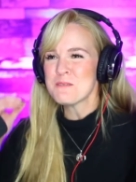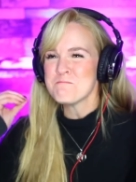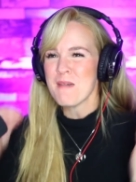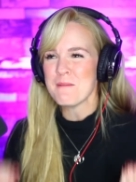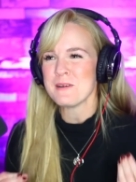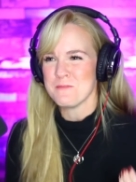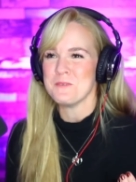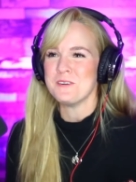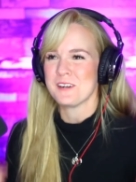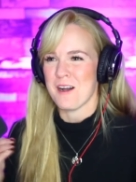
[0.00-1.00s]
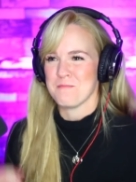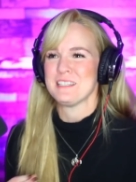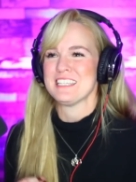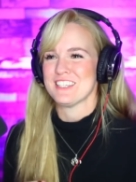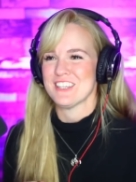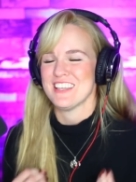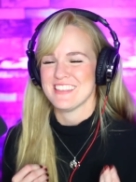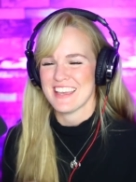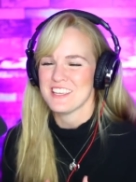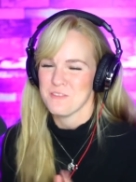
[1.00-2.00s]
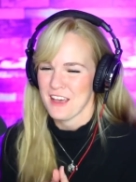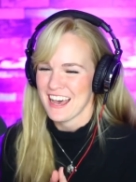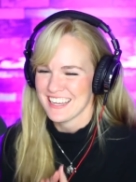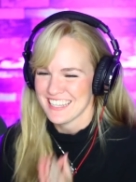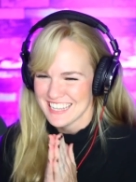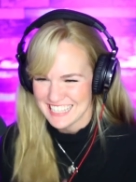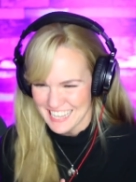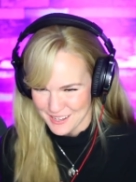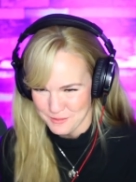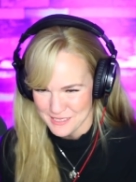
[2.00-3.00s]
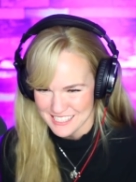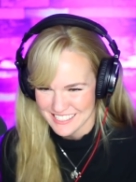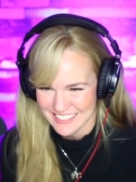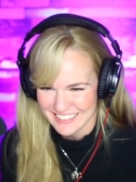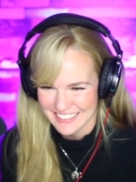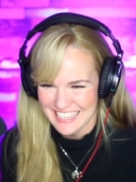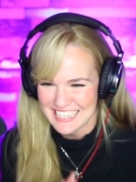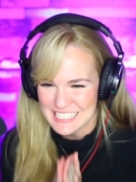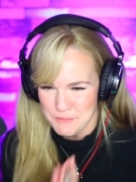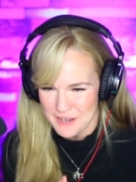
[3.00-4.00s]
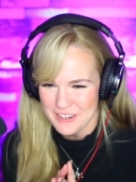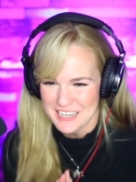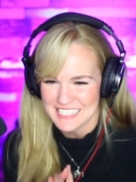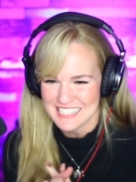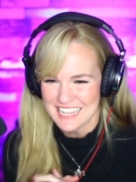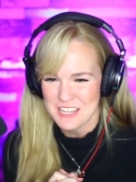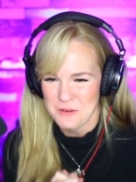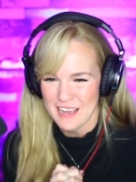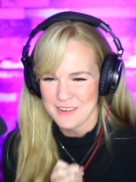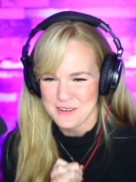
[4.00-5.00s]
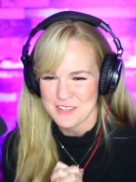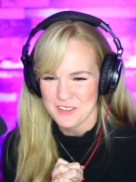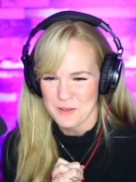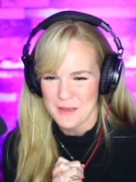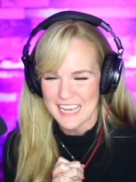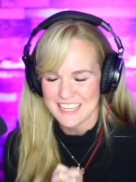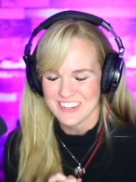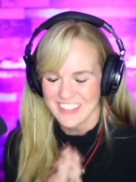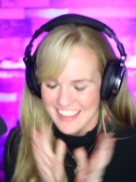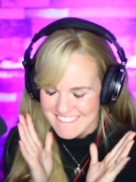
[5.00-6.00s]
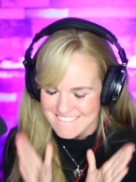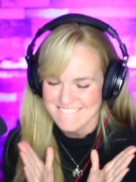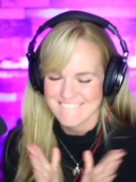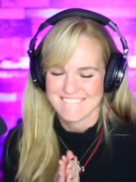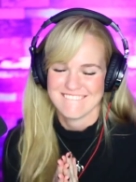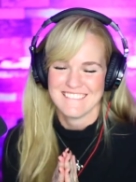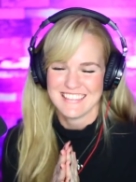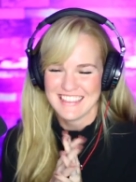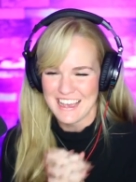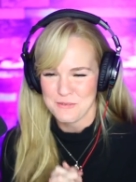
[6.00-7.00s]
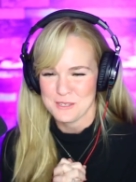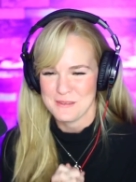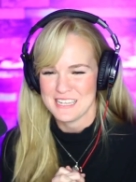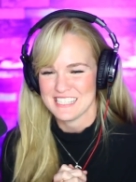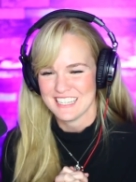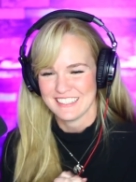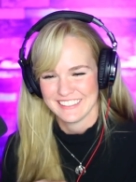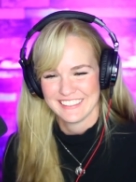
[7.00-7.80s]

memorable competition that you've had in games? Like an experience that you had when you look back and you're like, that was oh, amazing